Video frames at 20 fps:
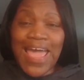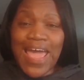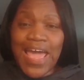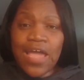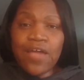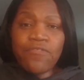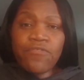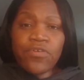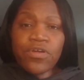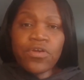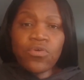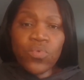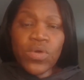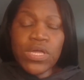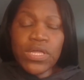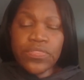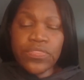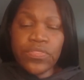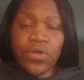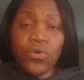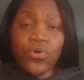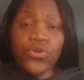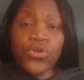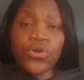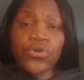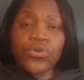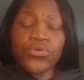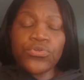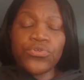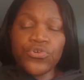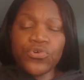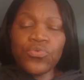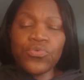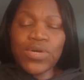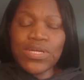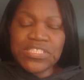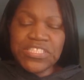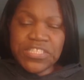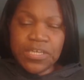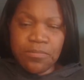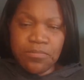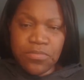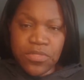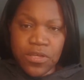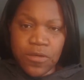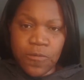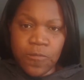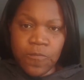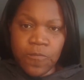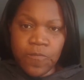Every week, though, you're doing something.